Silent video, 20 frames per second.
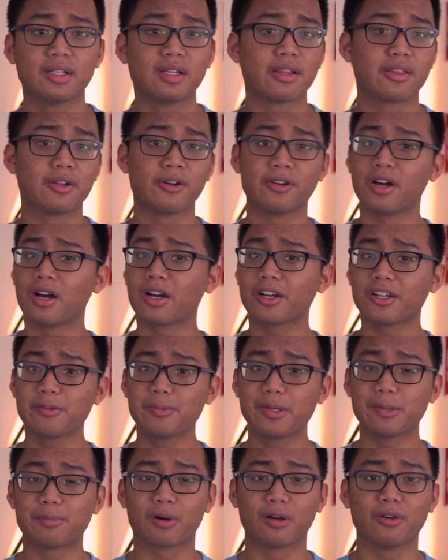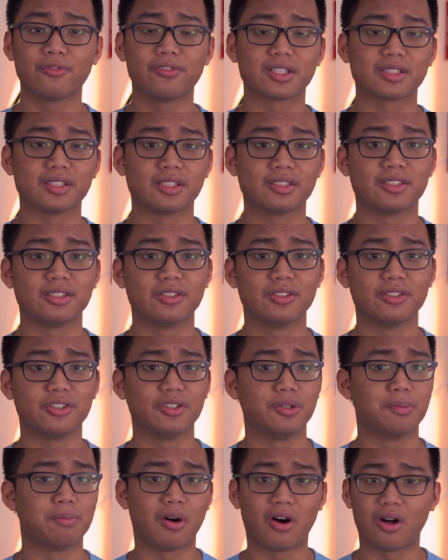They're not going to be perfect until
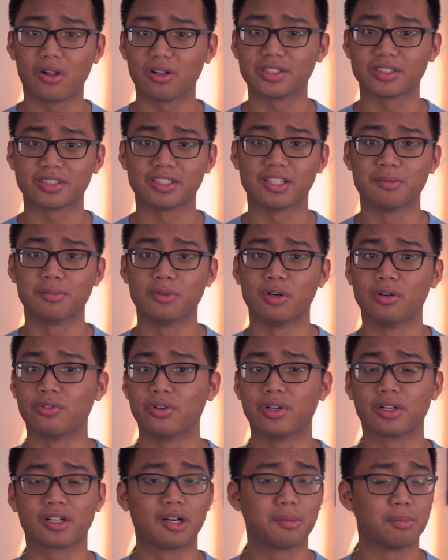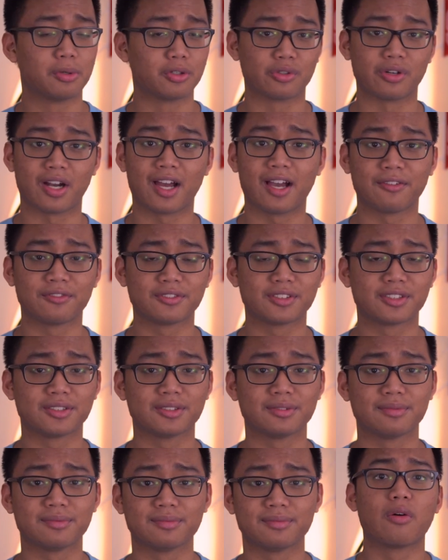you polish them over a couple drafts.
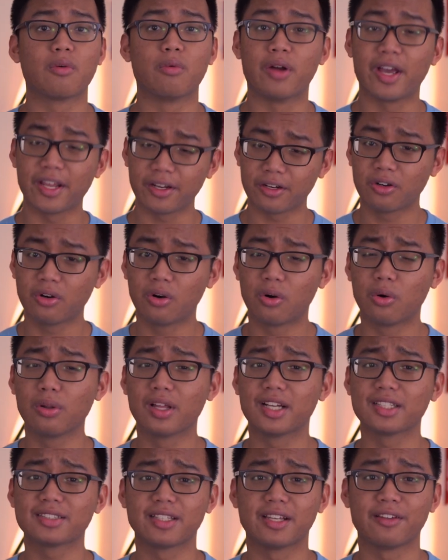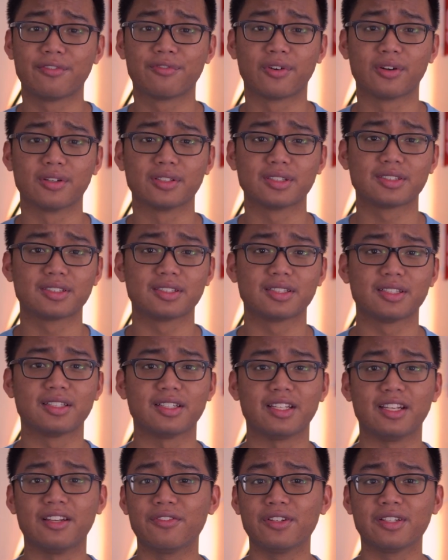Write your whole essay first,
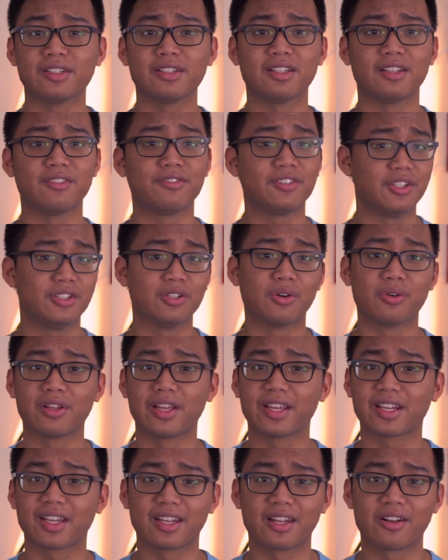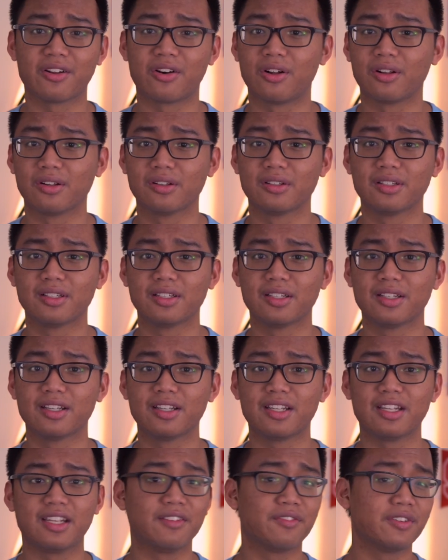even if you don't like it at all.
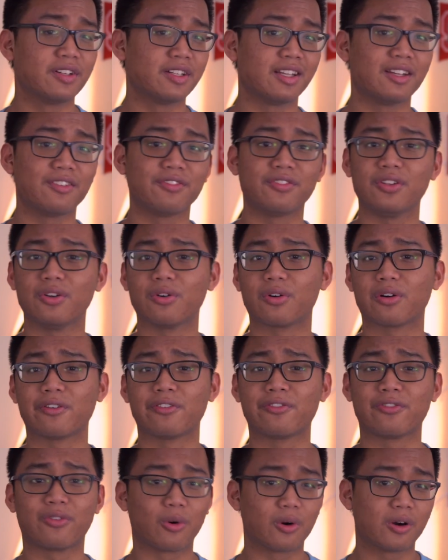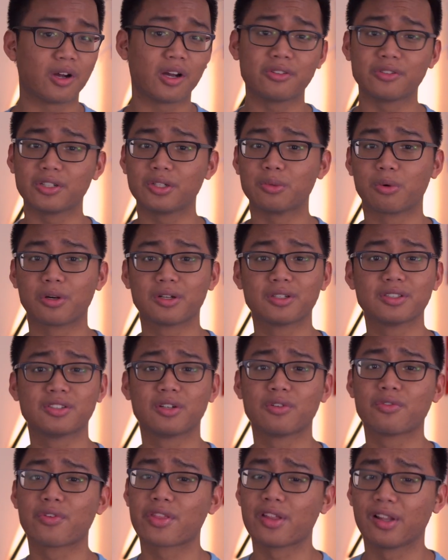Even if you're 400 words
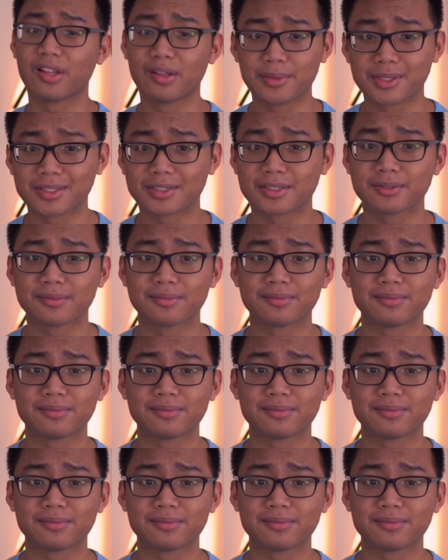over the limit.